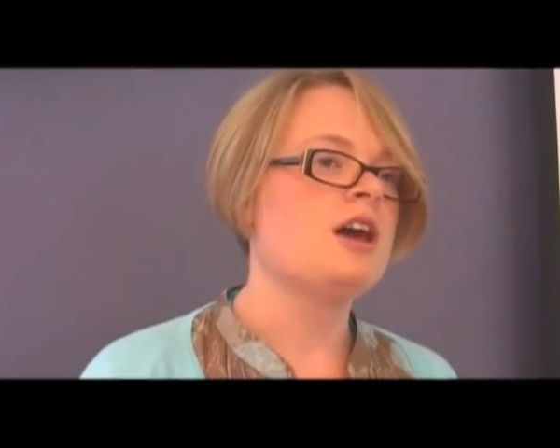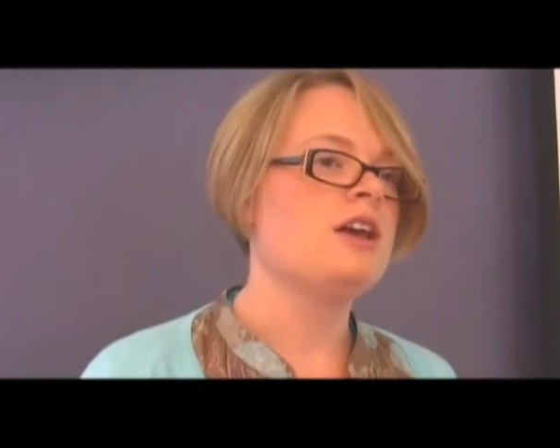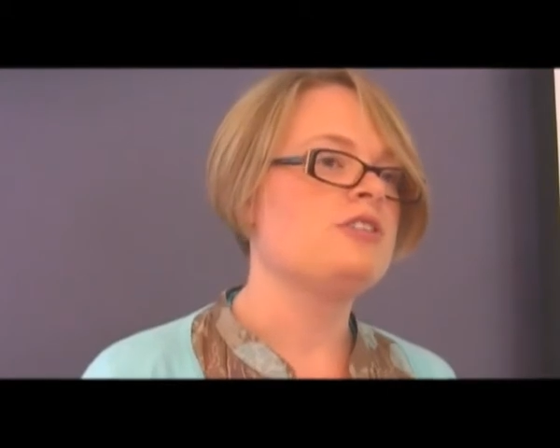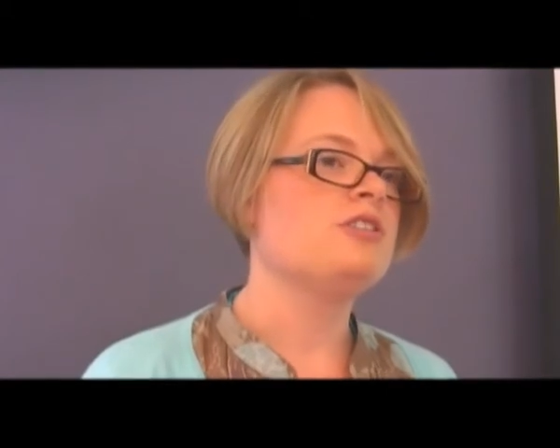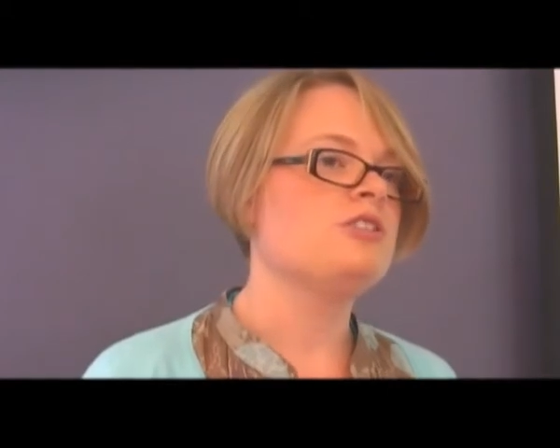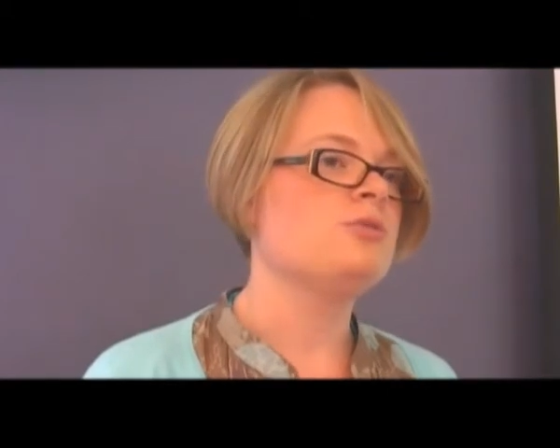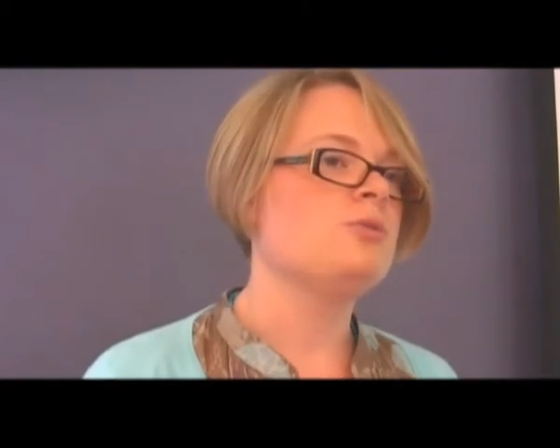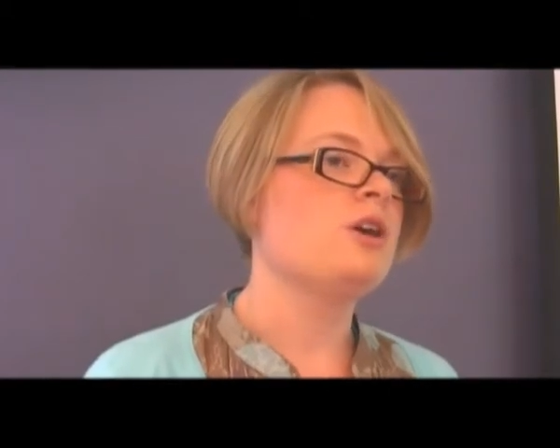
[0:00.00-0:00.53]

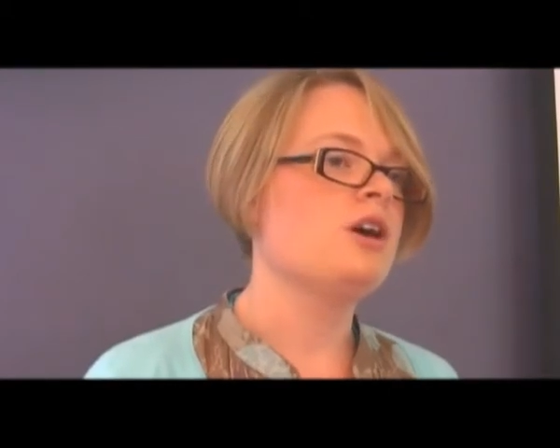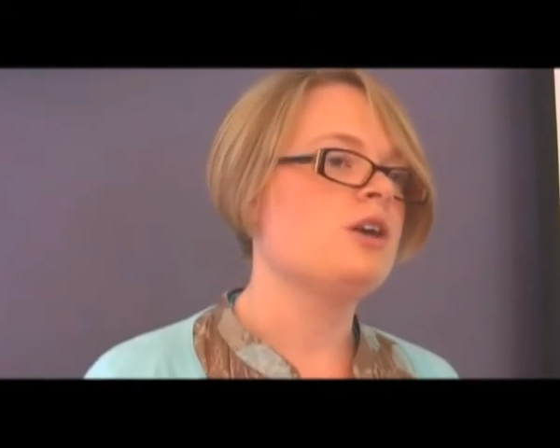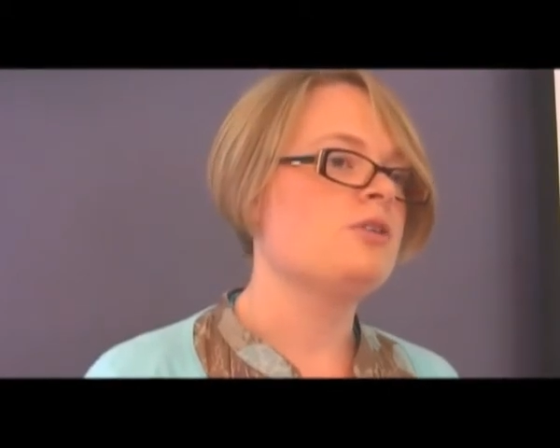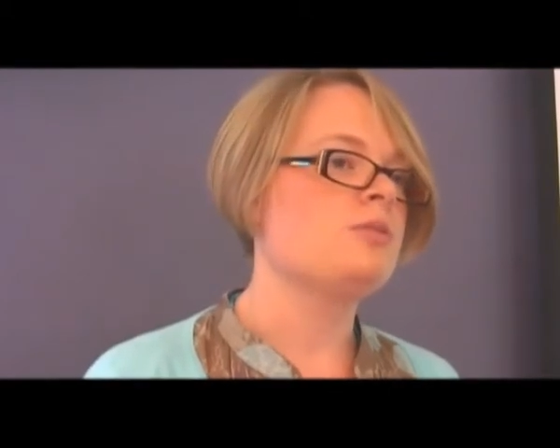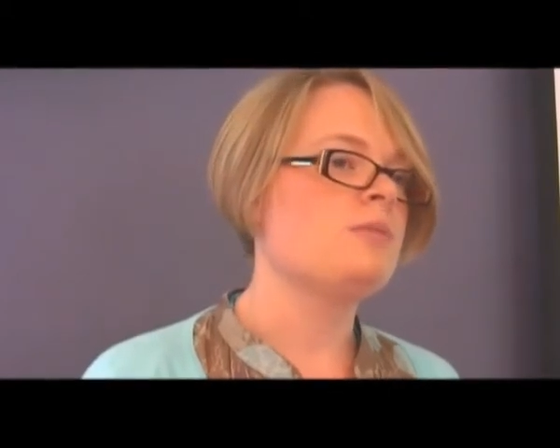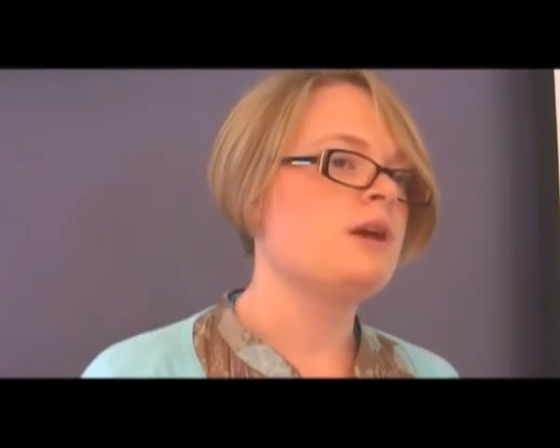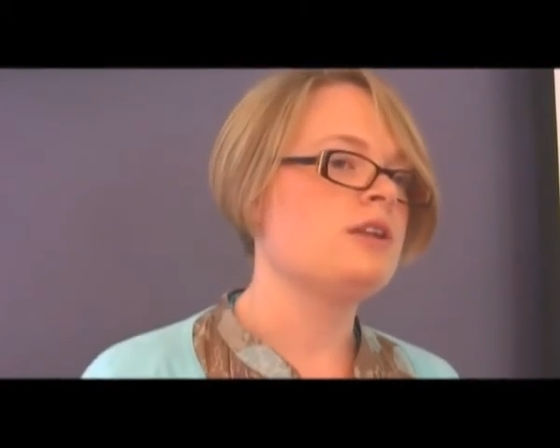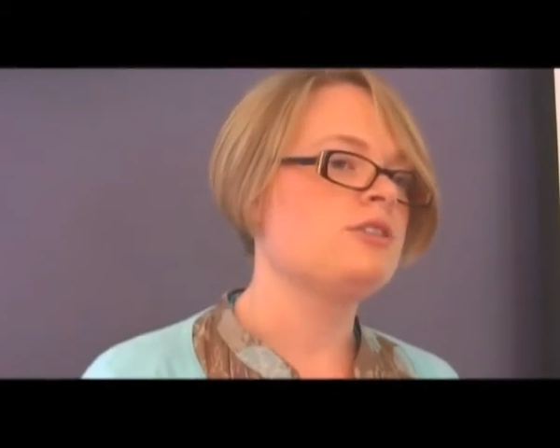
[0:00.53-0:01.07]
has his work
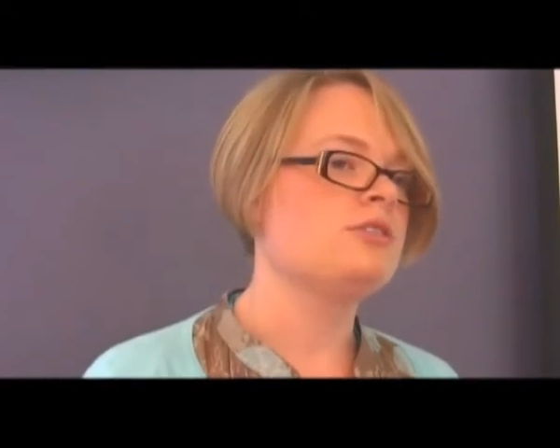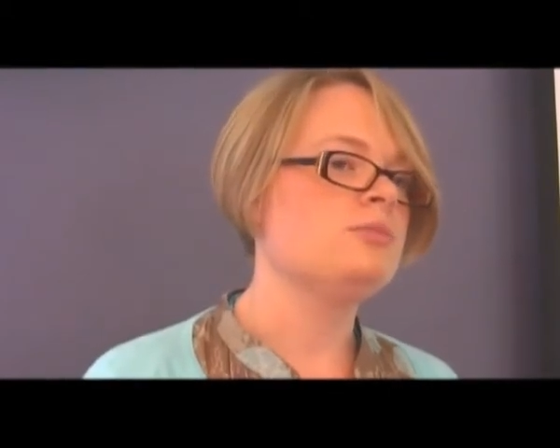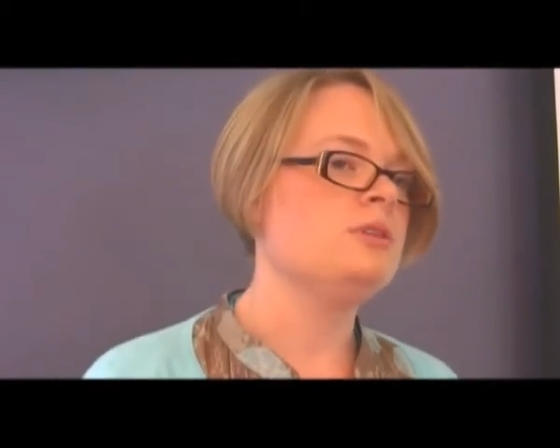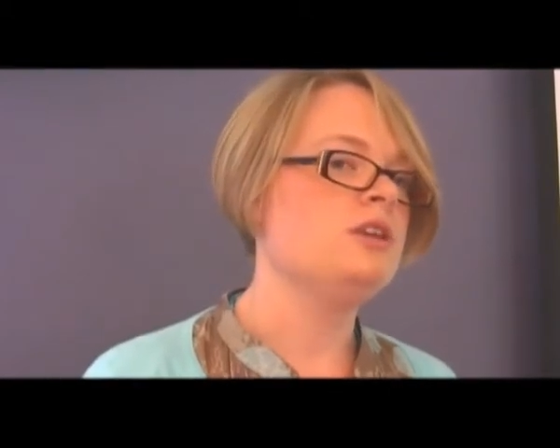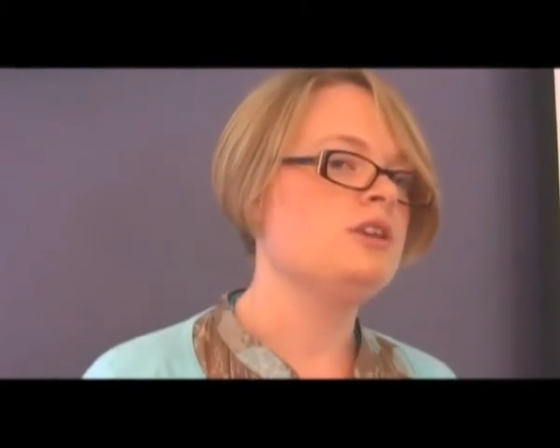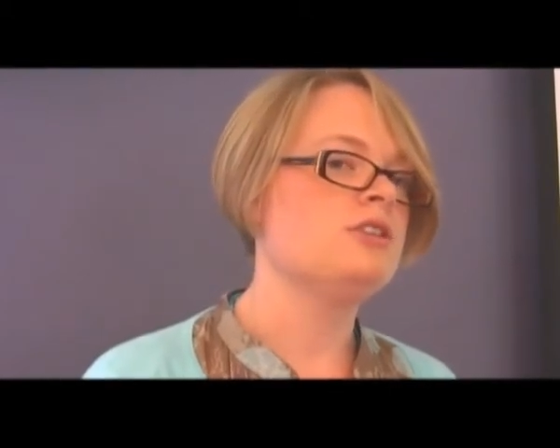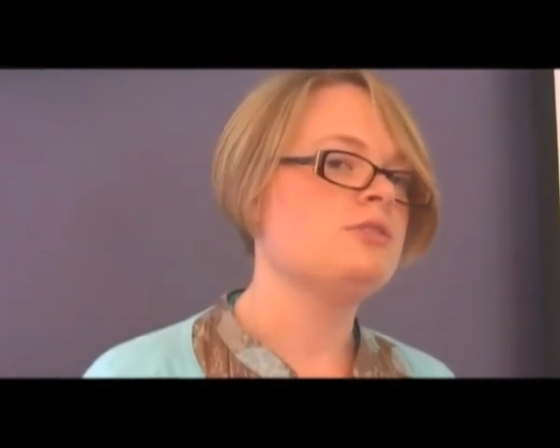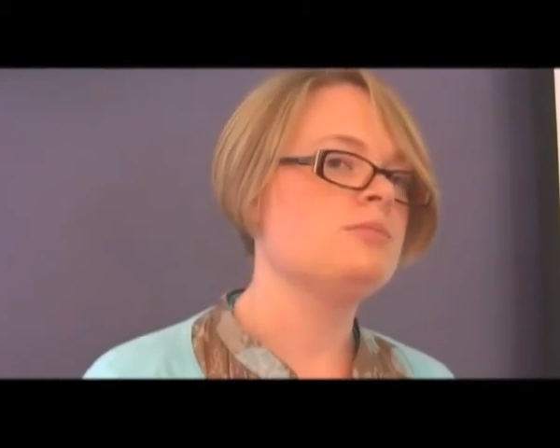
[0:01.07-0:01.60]
with Manos
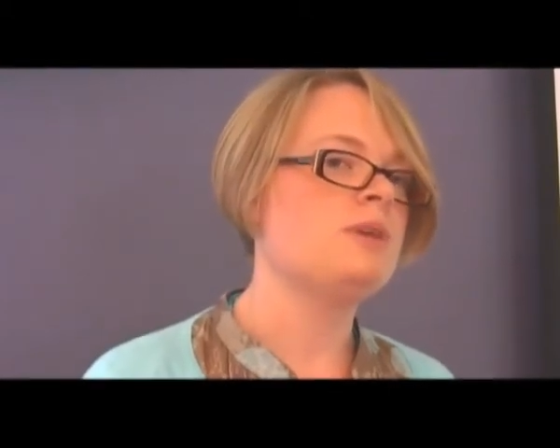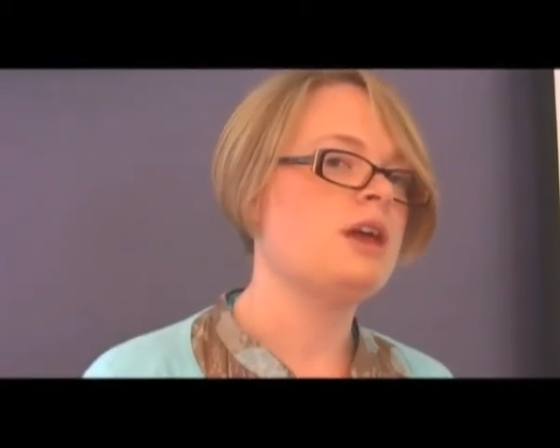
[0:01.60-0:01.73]
Amigas